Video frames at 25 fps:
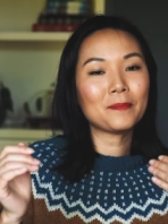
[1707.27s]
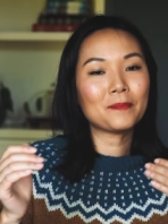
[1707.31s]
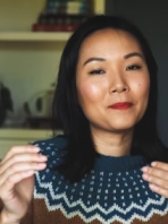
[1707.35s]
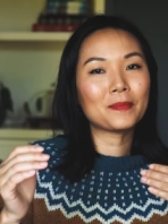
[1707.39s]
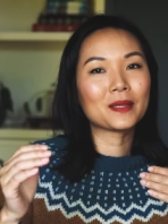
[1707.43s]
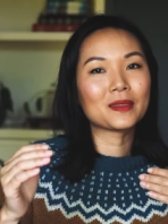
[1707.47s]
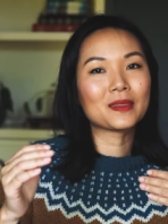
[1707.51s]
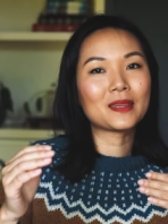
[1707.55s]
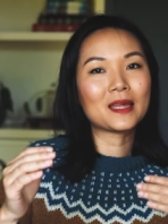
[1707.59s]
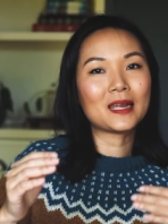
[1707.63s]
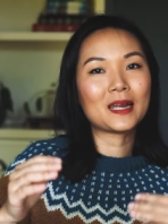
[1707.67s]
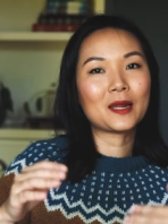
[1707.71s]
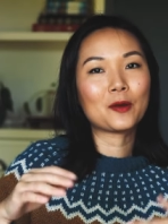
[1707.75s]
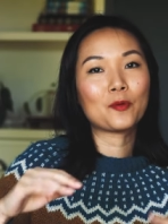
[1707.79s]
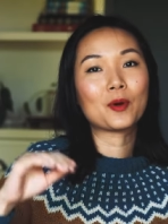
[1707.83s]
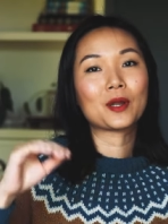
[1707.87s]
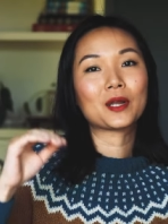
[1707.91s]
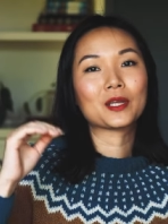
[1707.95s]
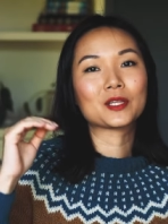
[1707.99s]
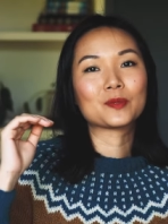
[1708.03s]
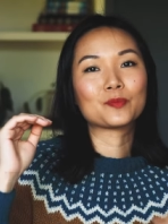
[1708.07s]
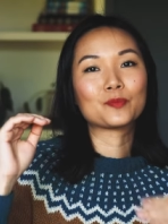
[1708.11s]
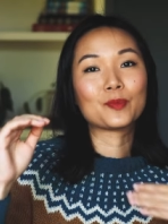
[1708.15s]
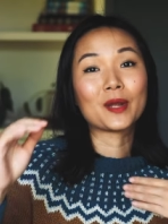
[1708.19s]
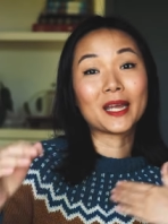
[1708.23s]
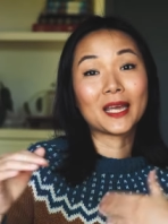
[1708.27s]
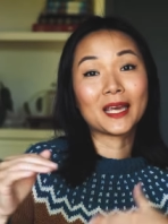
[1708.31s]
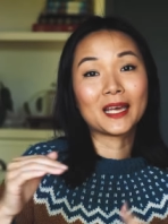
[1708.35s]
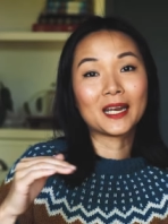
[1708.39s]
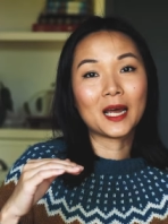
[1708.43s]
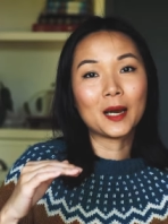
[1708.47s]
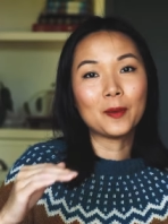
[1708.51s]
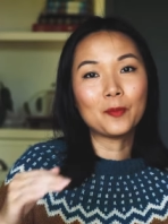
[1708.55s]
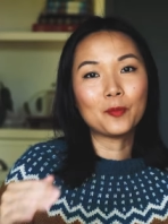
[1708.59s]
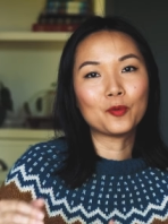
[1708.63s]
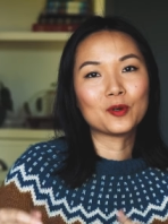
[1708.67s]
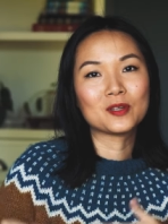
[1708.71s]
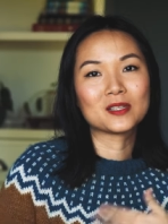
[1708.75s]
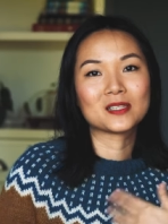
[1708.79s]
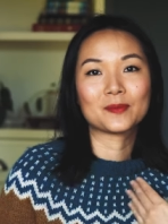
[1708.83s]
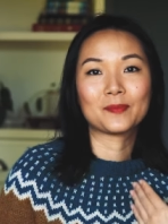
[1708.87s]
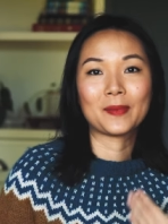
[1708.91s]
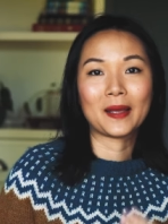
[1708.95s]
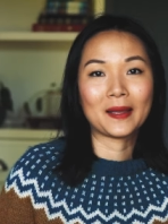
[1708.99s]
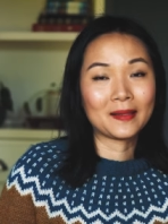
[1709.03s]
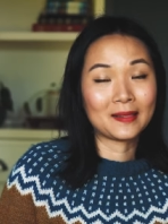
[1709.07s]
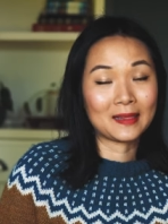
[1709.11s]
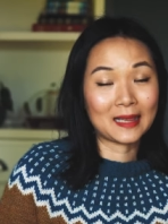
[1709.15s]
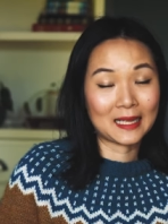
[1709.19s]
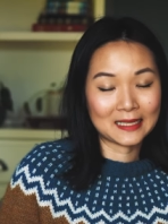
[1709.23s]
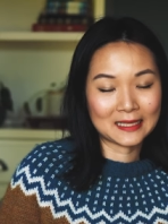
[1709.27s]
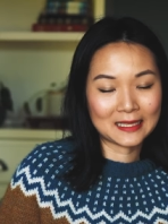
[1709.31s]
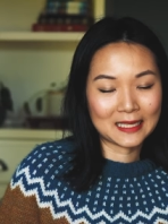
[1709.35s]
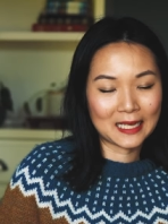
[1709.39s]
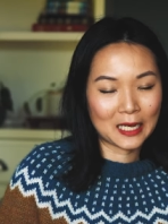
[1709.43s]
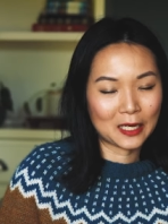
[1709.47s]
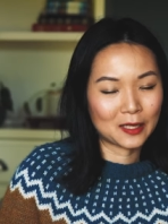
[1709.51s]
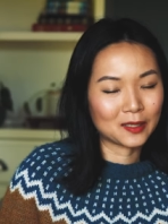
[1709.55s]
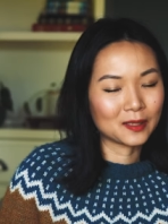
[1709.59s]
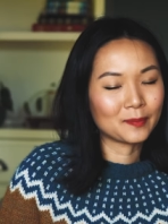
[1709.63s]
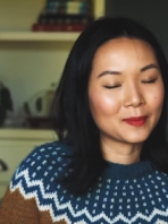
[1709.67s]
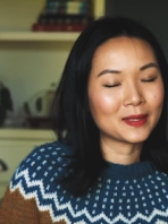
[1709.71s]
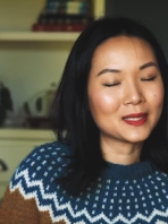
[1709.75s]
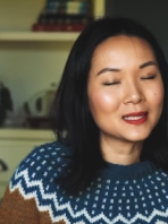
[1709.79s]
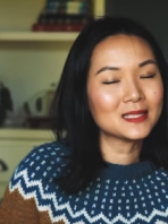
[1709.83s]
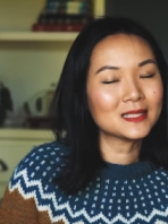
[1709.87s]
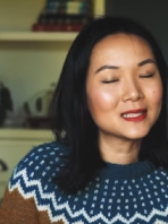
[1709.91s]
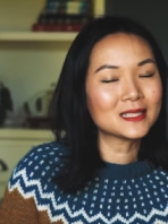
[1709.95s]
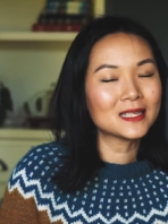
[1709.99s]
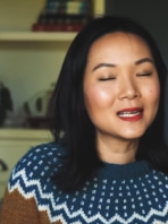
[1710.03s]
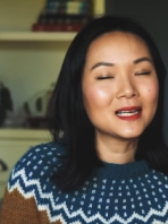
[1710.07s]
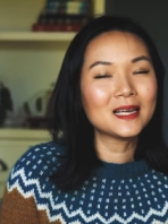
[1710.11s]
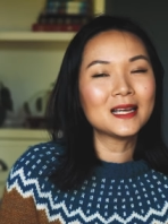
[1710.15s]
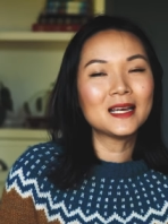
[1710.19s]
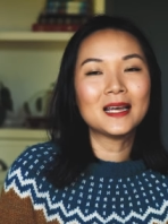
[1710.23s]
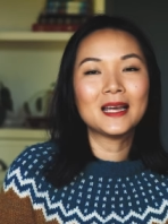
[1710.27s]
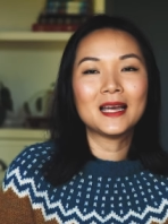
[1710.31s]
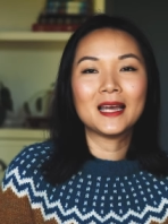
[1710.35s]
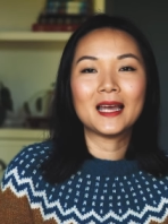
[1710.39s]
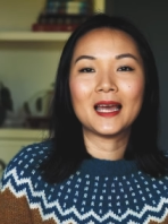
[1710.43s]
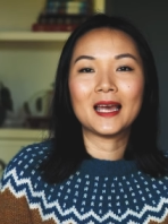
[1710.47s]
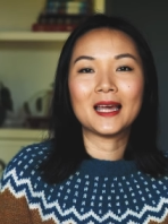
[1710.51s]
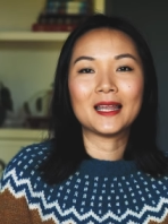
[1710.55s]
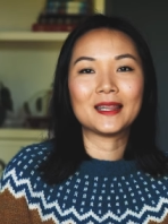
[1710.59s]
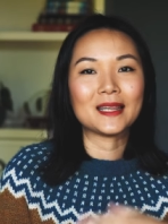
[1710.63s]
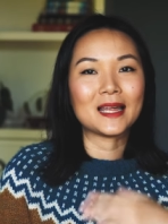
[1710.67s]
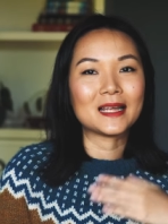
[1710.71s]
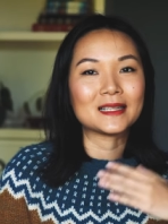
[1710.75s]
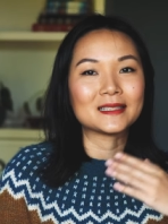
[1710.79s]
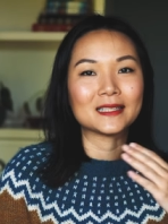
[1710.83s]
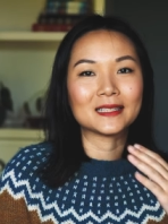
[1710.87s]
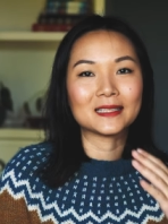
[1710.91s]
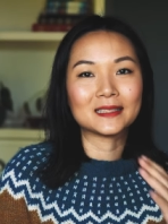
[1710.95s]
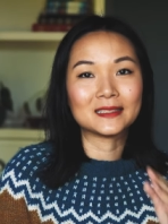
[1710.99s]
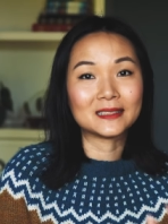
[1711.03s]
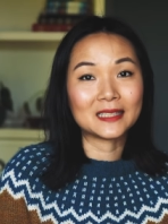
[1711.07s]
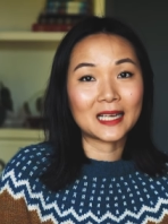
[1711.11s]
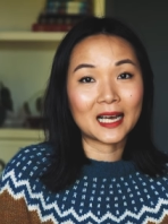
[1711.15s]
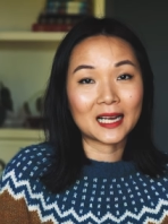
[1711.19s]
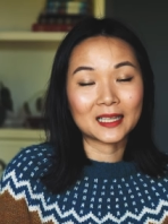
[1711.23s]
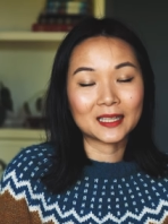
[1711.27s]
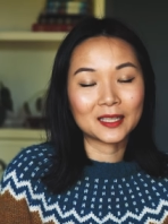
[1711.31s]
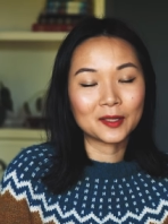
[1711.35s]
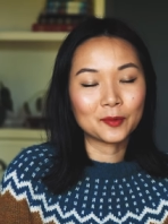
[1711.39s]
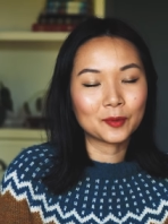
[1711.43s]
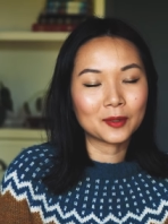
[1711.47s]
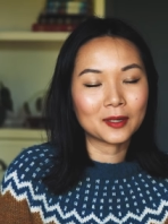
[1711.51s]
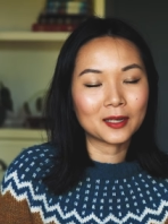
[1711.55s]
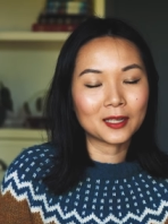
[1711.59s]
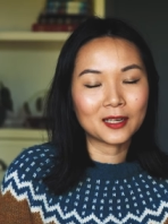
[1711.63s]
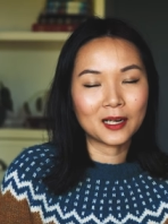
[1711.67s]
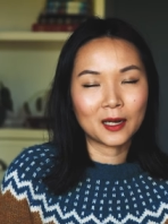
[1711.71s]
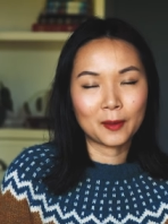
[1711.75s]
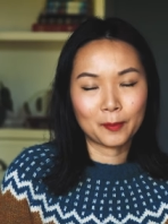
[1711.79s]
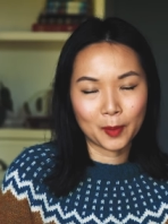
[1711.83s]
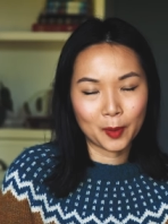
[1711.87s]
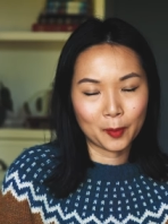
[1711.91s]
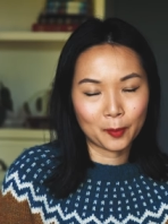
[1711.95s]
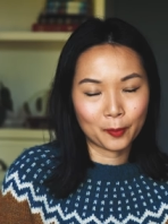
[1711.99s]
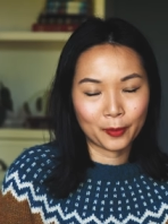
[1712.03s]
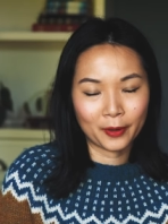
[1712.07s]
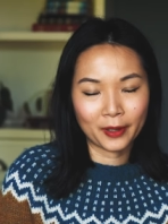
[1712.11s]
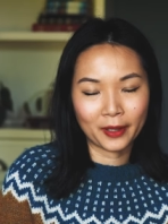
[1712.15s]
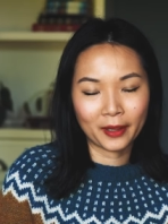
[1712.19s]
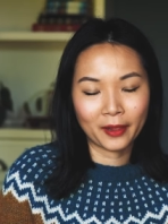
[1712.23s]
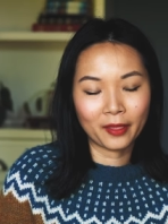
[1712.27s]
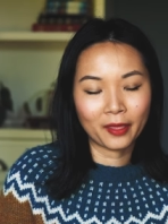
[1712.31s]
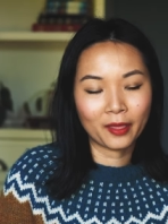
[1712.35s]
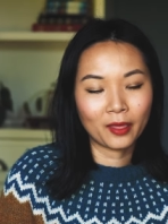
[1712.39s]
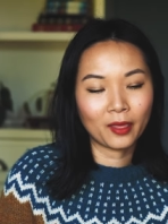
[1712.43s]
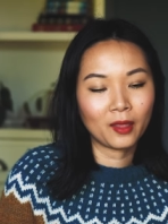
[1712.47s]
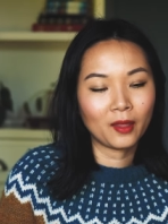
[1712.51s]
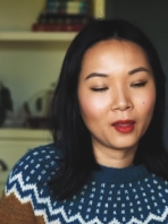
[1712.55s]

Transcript: But then I wanted to break it up with some lacy elements and that's exactly what I come up with.